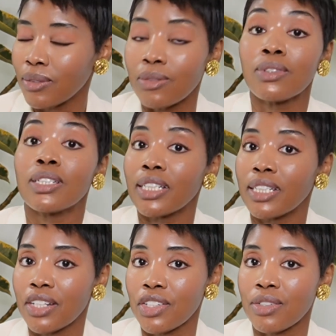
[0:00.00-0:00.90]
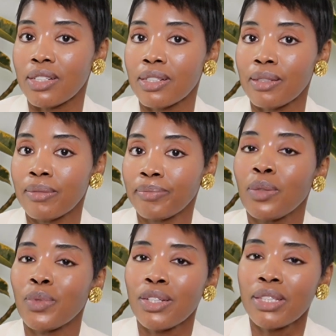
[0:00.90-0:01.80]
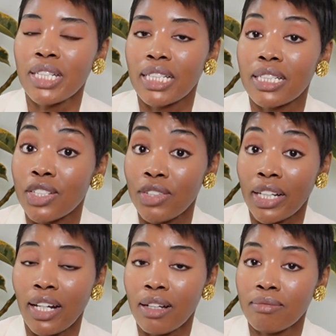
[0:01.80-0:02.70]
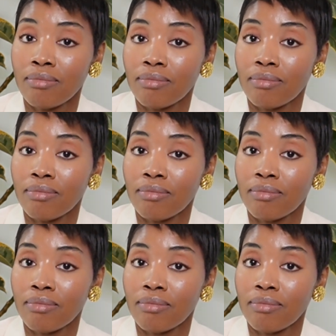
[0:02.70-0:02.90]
really dangerous. What do you think? Did you check it out?